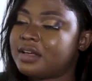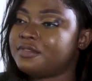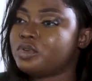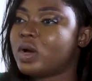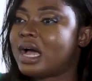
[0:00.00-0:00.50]

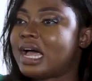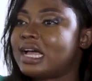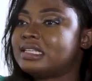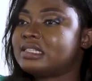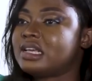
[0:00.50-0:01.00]
have you
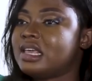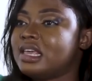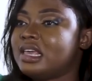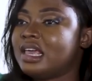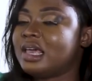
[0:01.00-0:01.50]
had
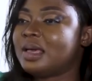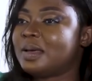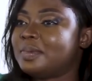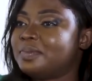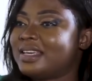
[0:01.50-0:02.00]

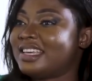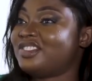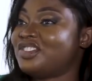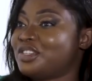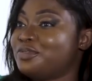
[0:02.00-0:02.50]

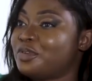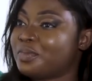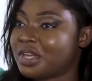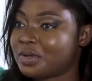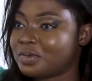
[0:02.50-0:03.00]
gestures
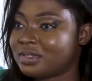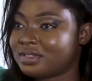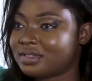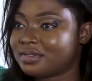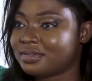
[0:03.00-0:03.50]
from
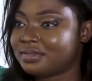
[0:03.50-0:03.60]
girls?